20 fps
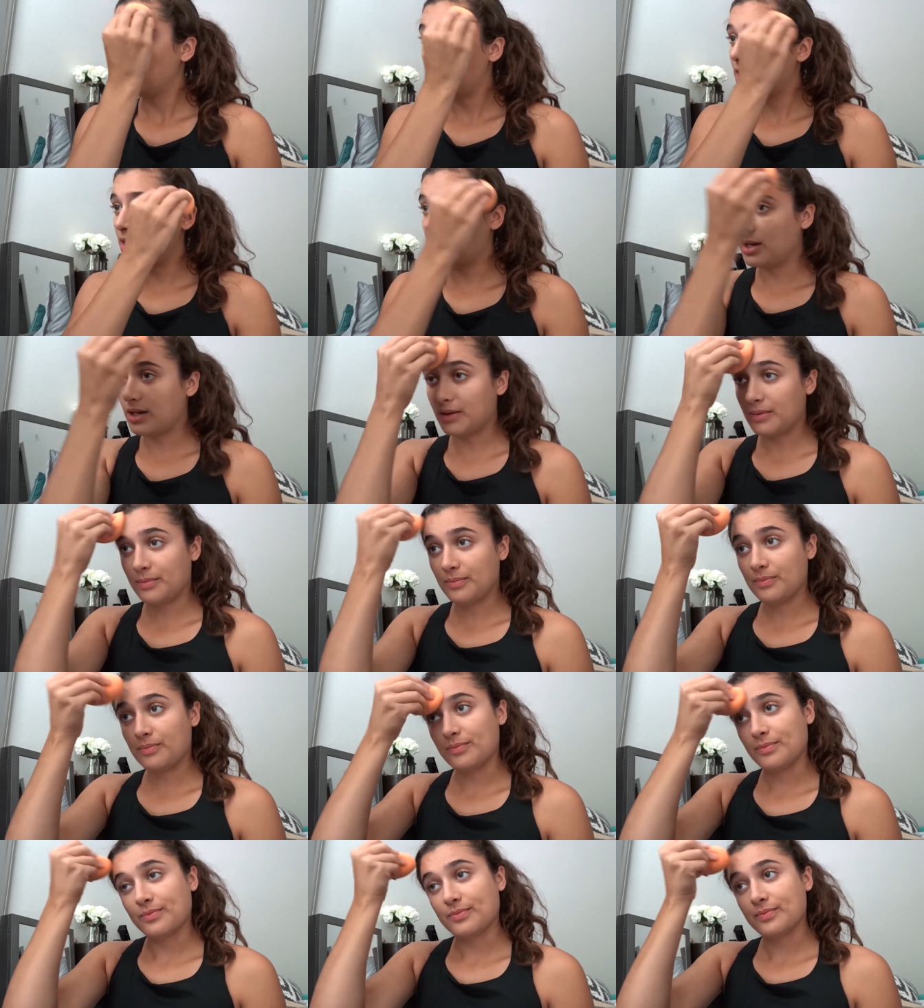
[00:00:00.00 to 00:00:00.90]

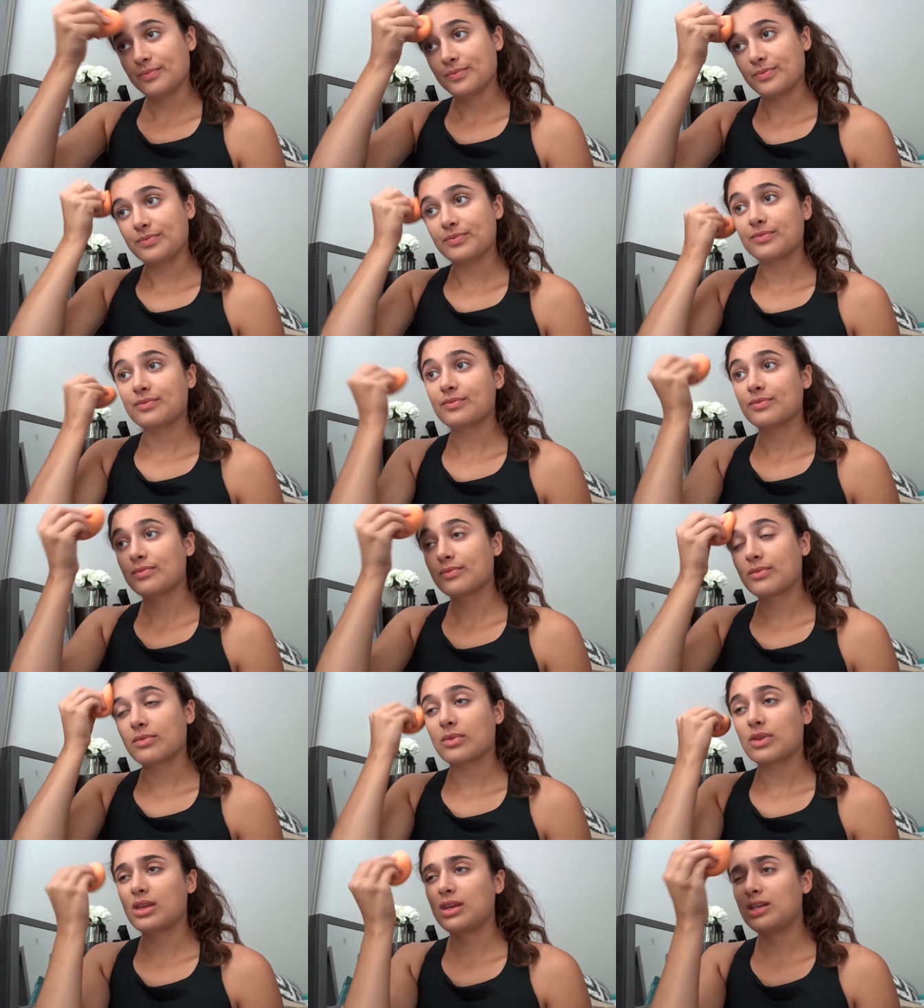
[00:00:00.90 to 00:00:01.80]
Um,
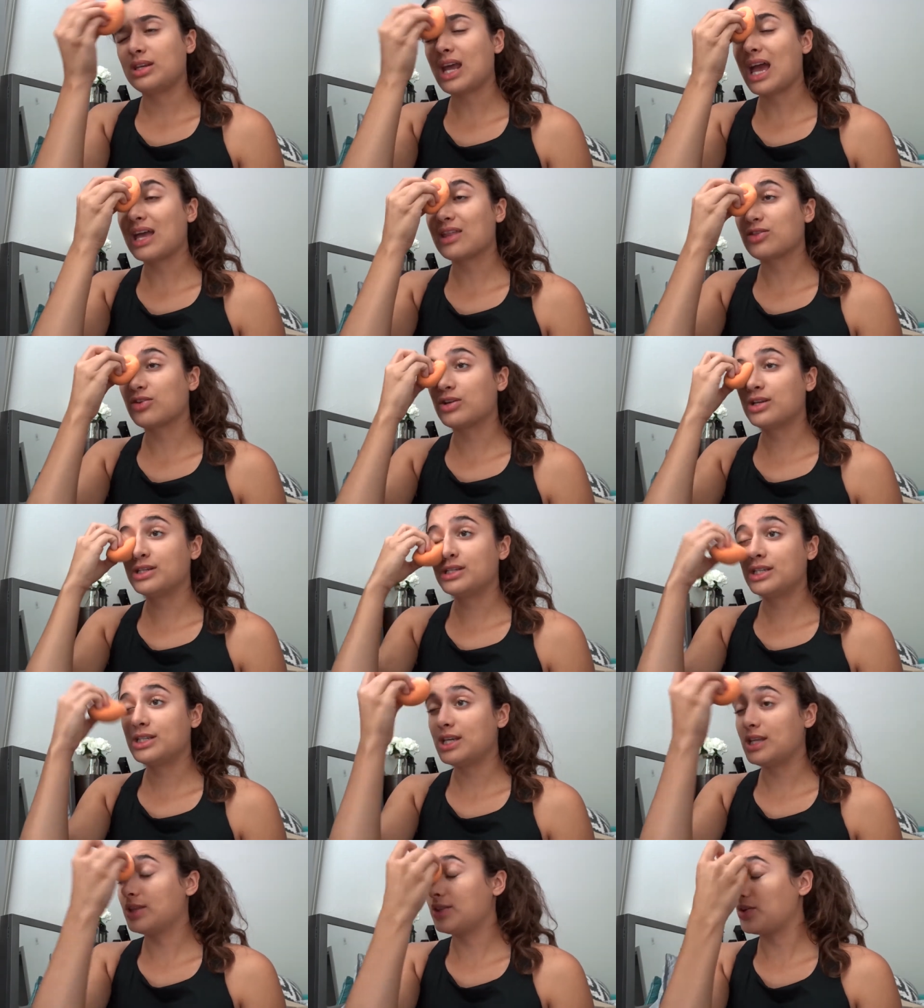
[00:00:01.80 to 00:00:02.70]
9.30 to
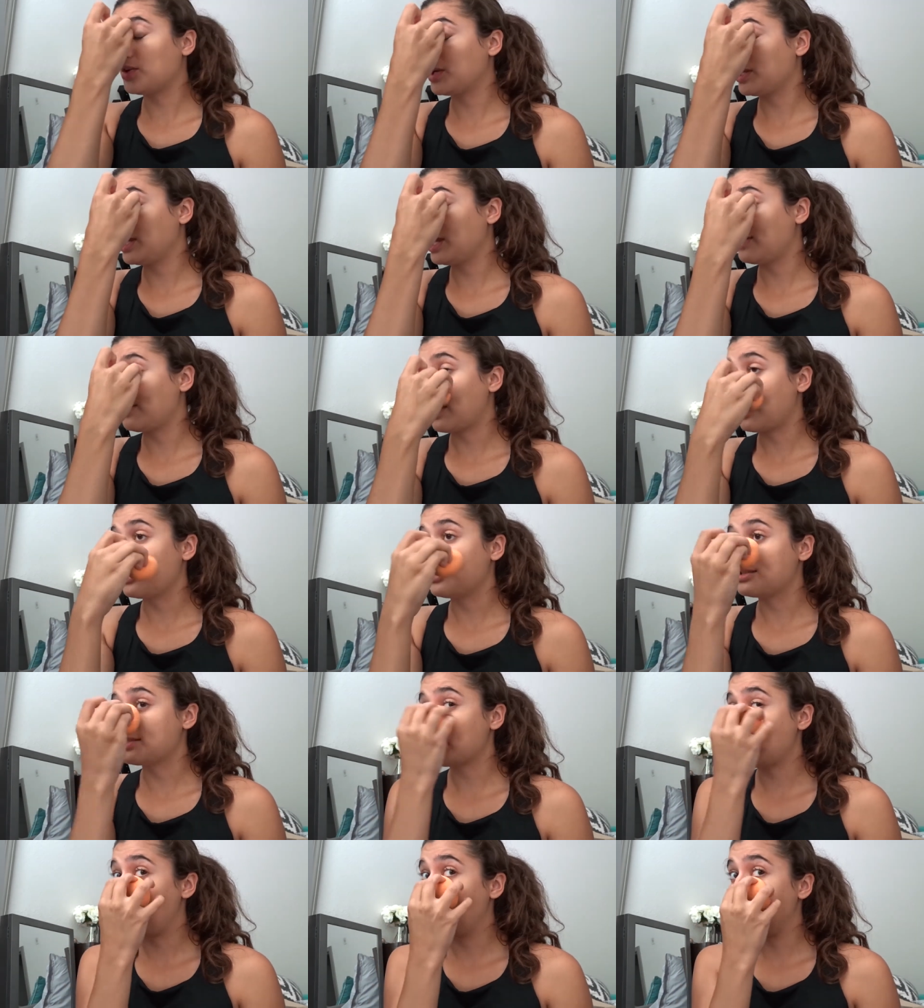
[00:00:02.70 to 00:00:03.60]
10.30 and that
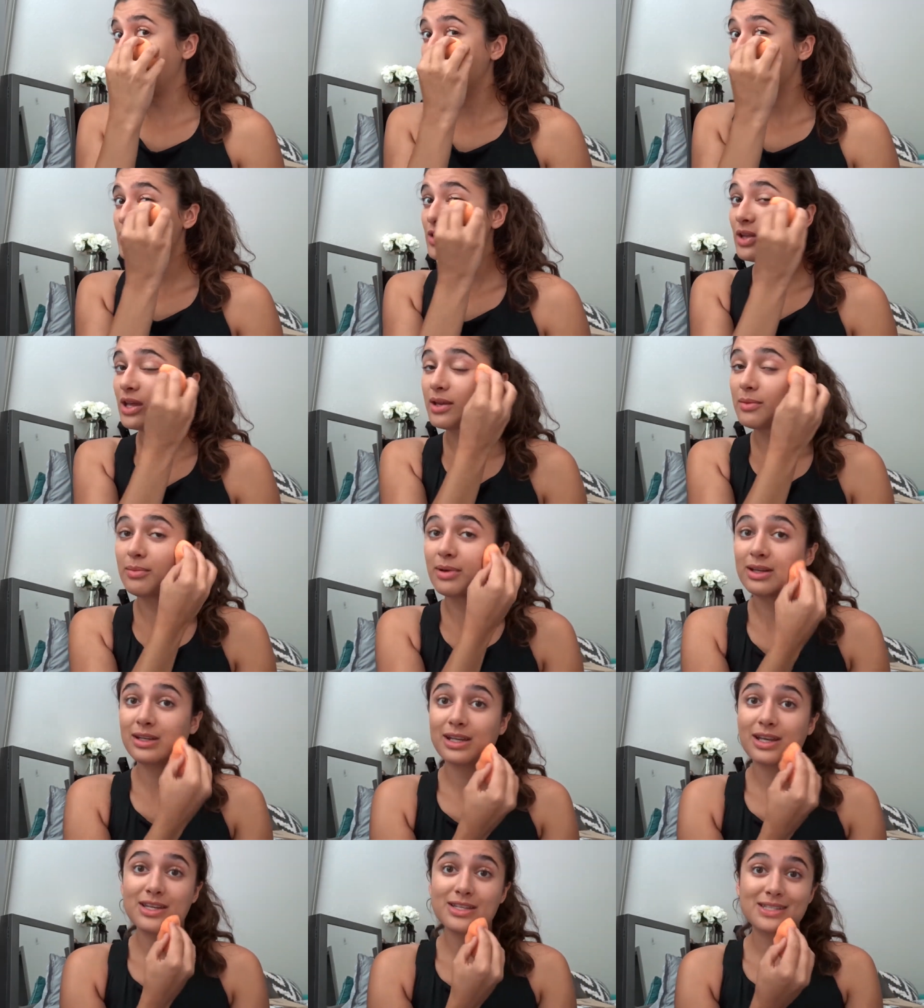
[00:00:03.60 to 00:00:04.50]
is it. So like
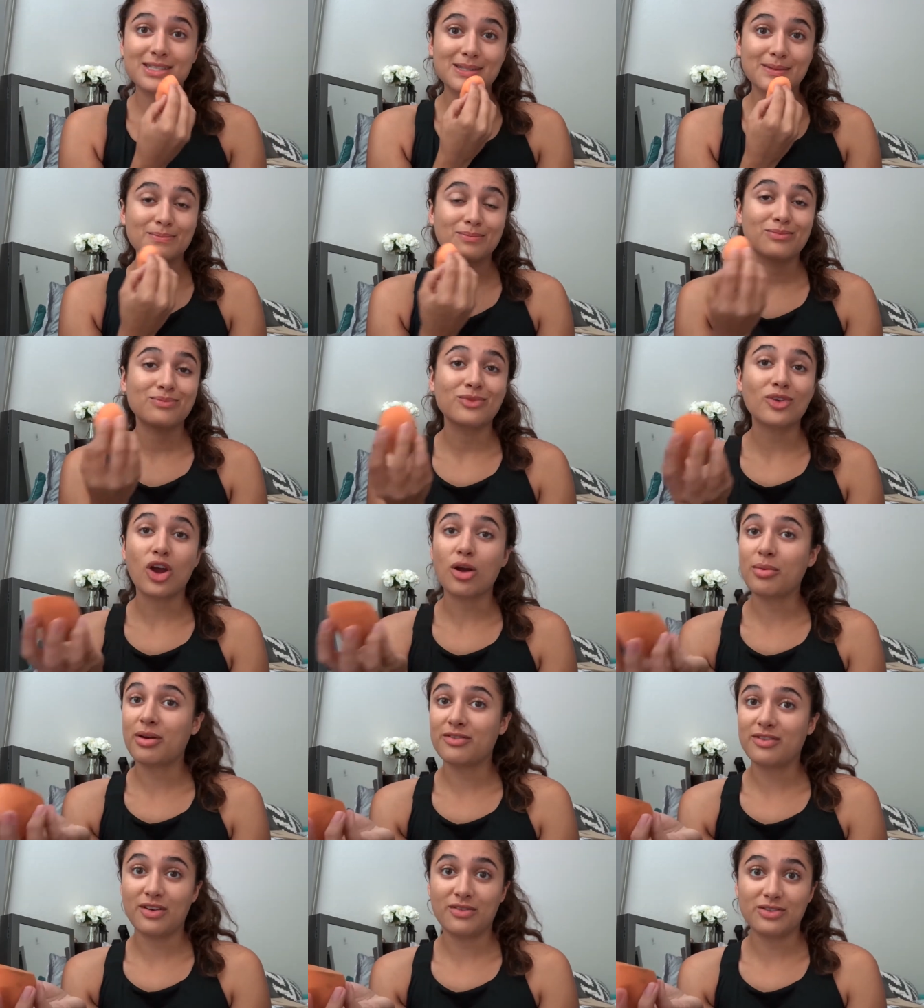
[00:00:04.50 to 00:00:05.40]
Mondays are
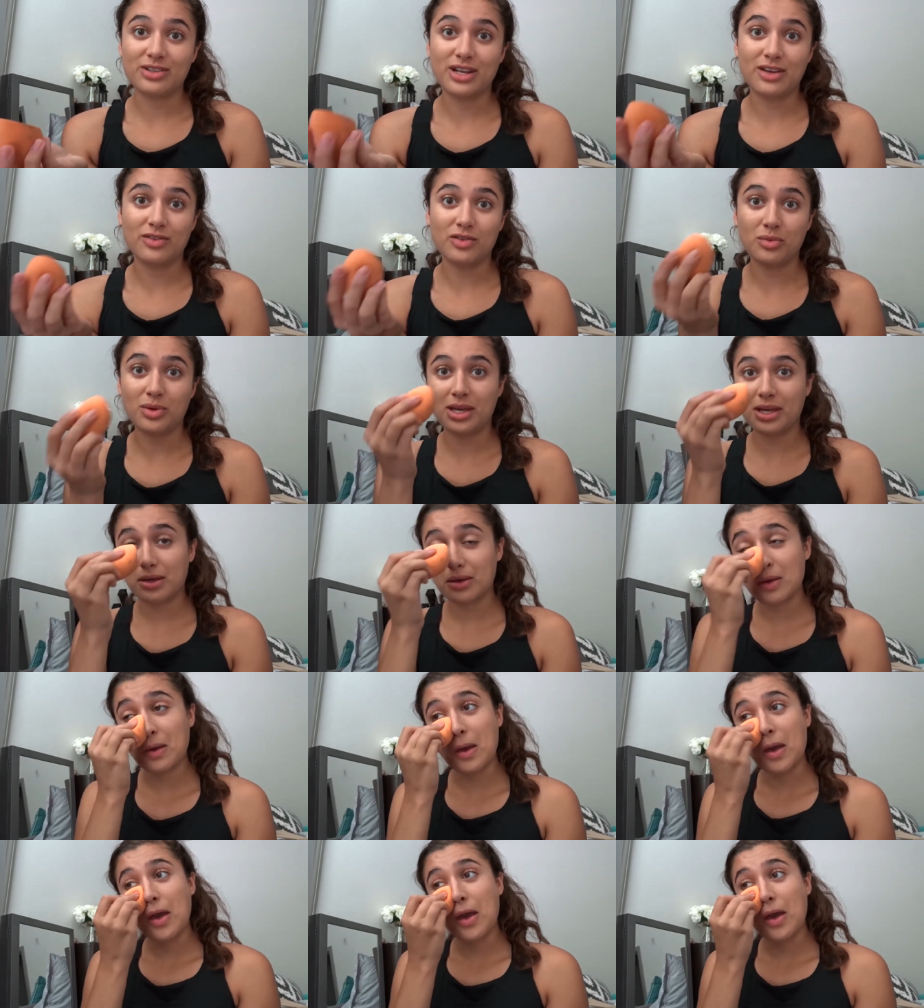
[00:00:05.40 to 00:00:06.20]
my favorite day of the week.